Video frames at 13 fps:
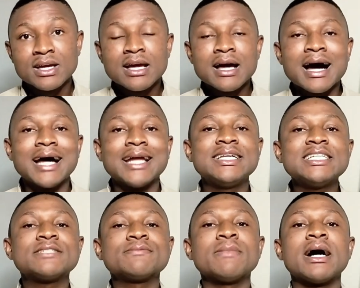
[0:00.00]
And
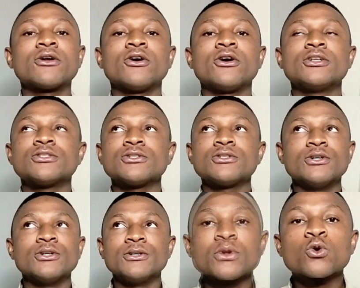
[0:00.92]
this man on his
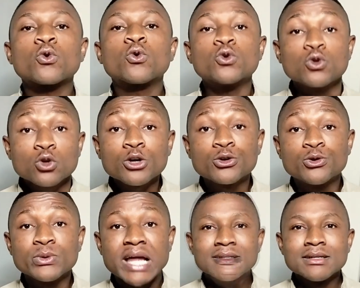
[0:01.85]
own could not
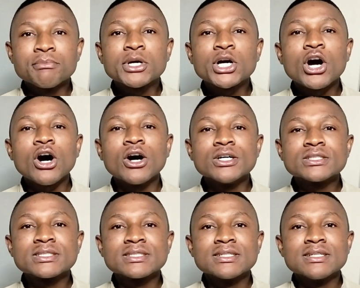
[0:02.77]
do that
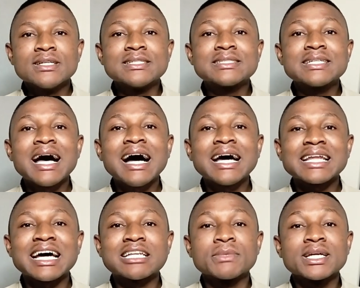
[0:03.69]
because his heart
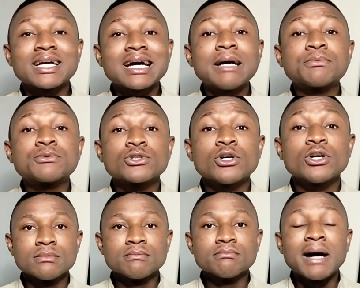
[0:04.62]
had been
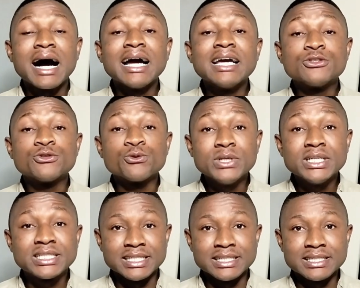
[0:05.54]
captured by his
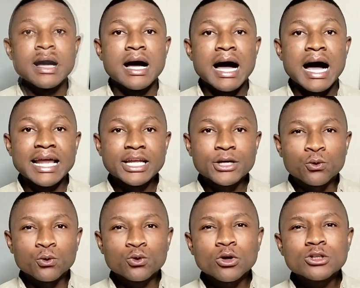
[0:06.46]
riches and he
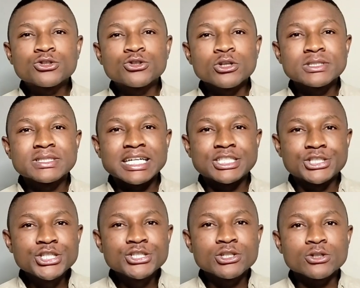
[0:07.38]
could not trust that
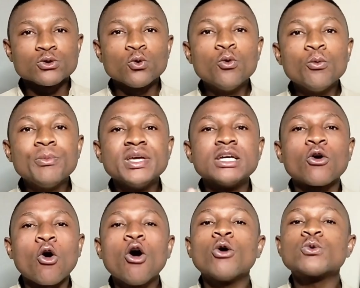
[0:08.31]
Jesus, whom he
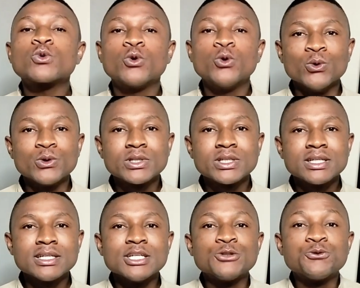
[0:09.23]
called good,
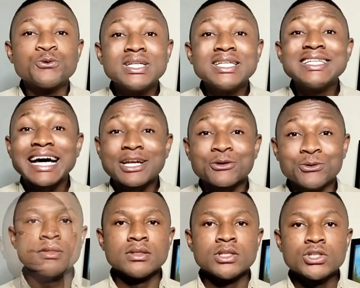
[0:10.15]
is really that
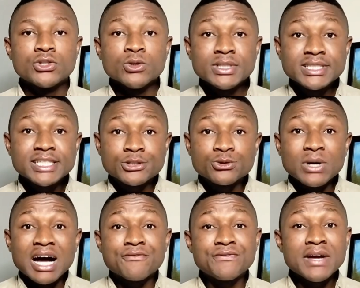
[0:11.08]
good. So this is
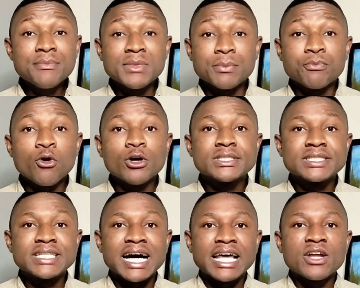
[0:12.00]
to affirm the point
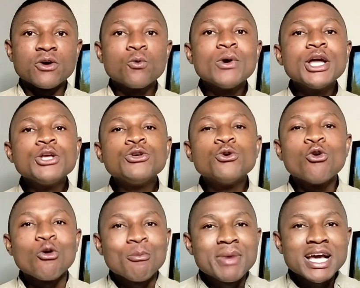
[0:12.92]
that when you
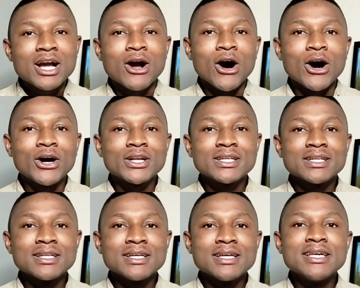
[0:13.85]
obey God,
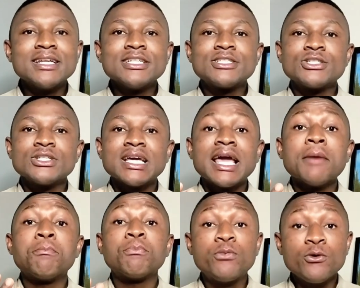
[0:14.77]
it is
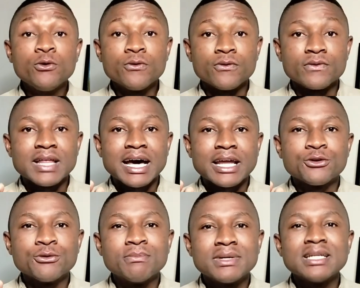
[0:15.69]
a proof that
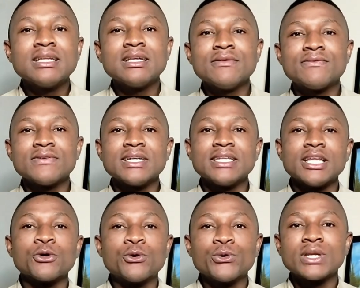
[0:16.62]
you believe in
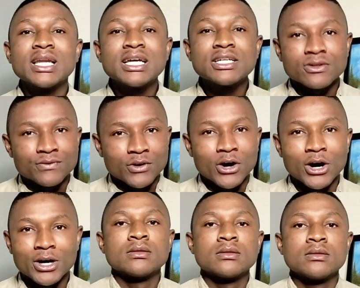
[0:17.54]
the goodness of
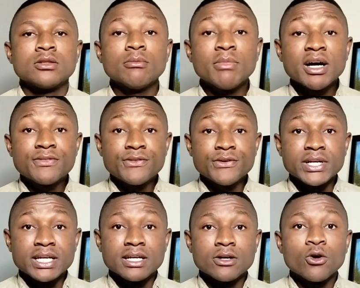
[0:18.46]
God. Number
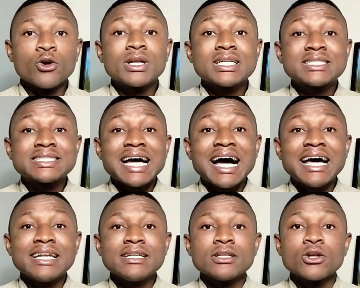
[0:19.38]
three,
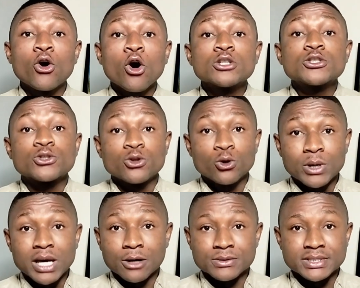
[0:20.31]
understand God's
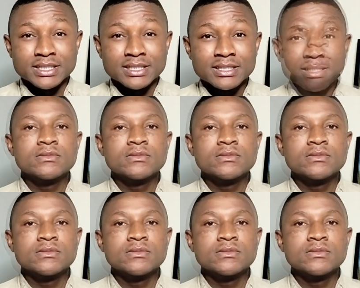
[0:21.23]
loyalty.